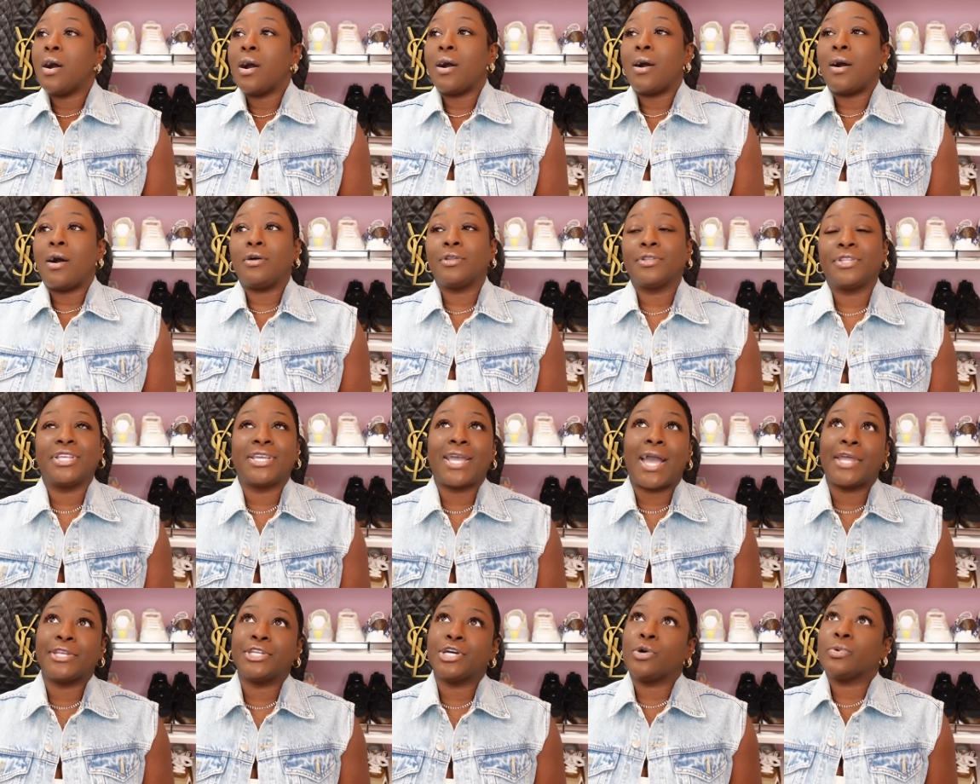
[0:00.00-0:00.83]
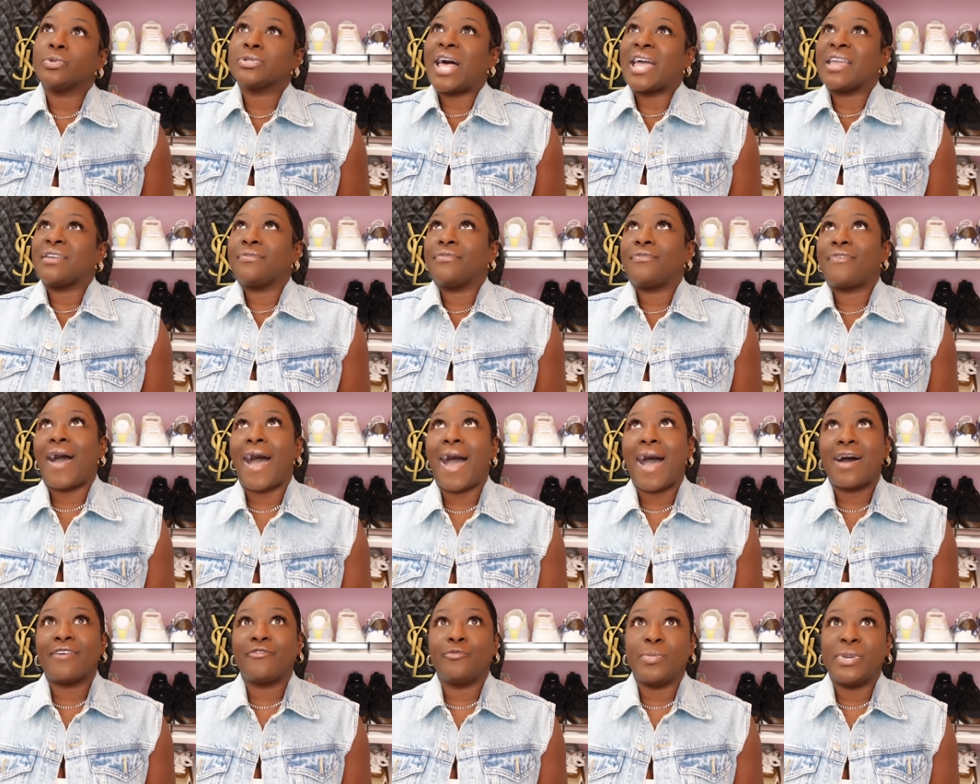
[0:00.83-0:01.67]
Only thing I know, like
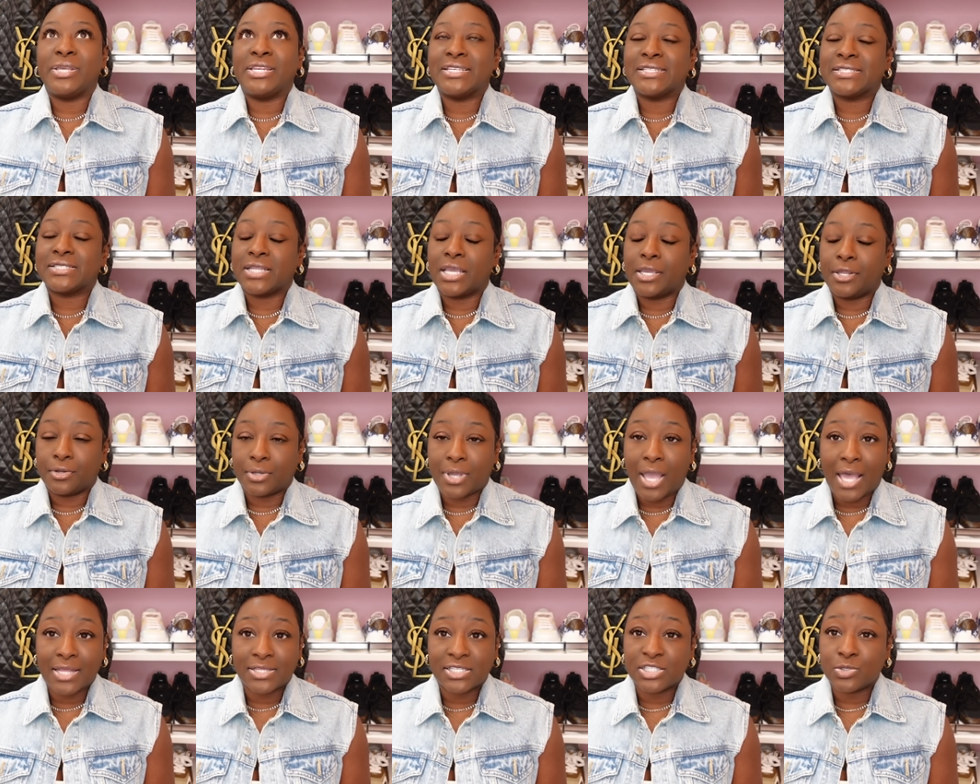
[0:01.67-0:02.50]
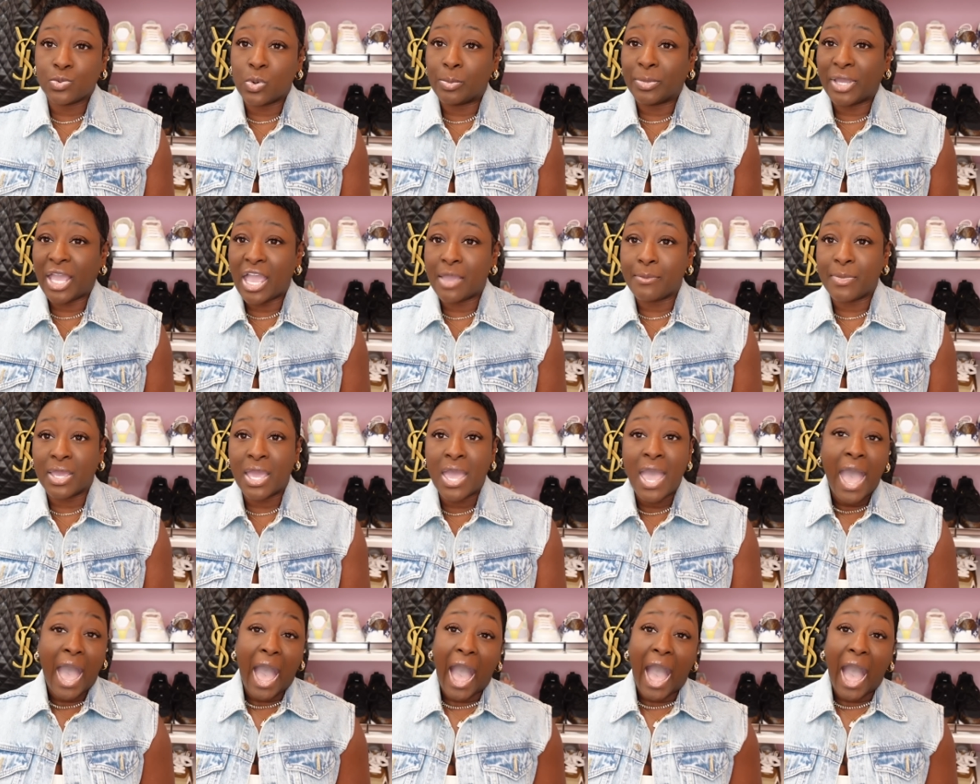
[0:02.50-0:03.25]
5 minutes later, guys, this woman came in.